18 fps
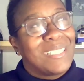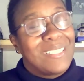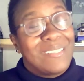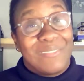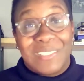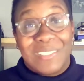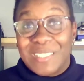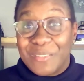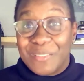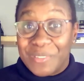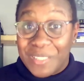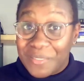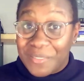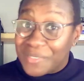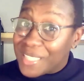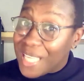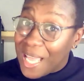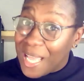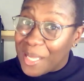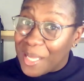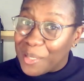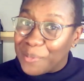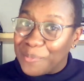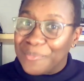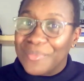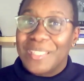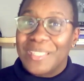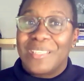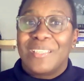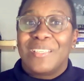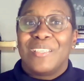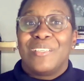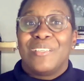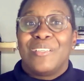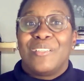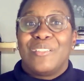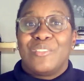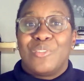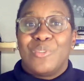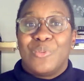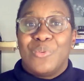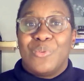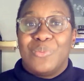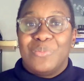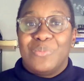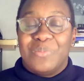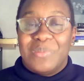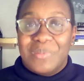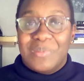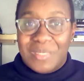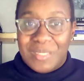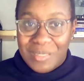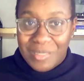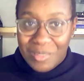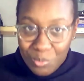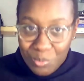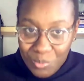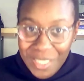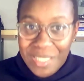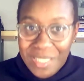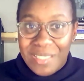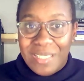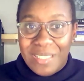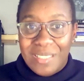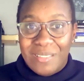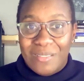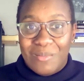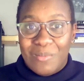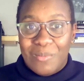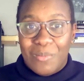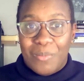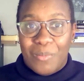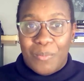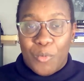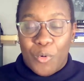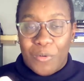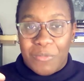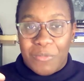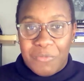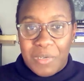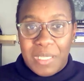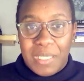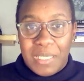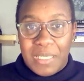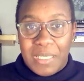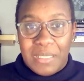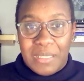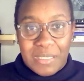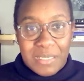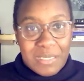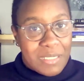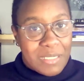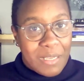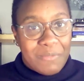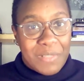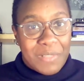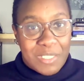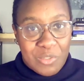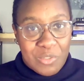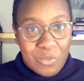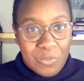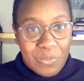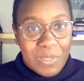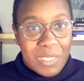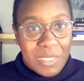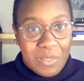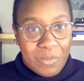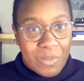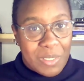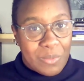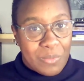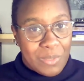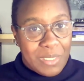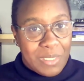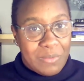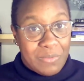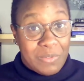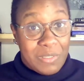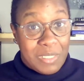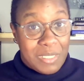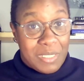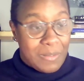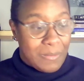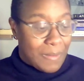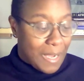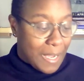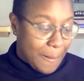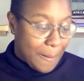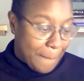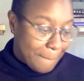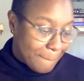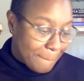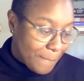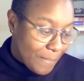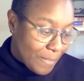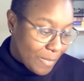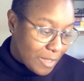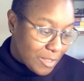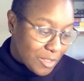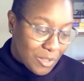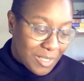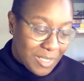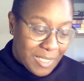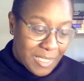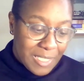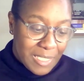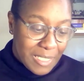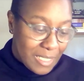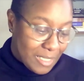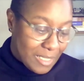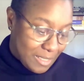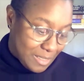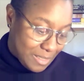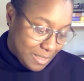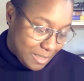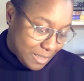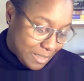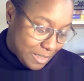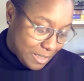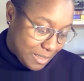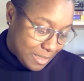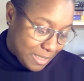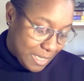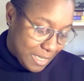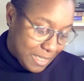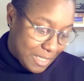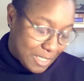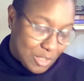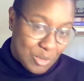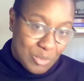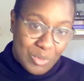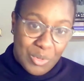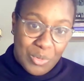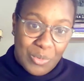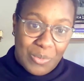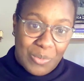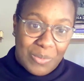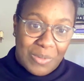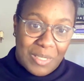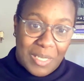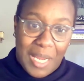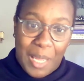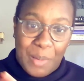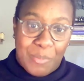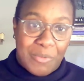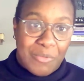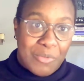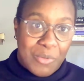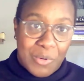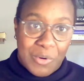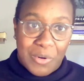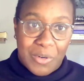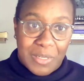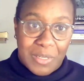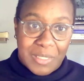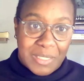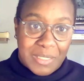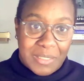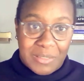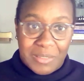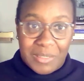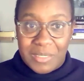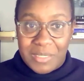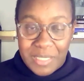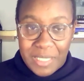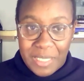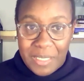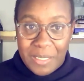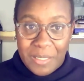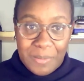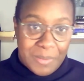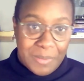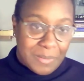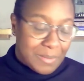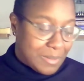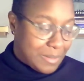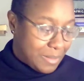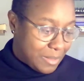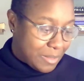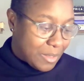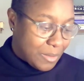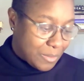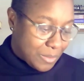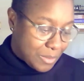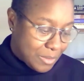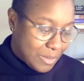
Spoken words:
Give yourself enough time to read more fully the stuff that you really want to read fully, right? So this isn't a thing that you do the night before and then you just skim and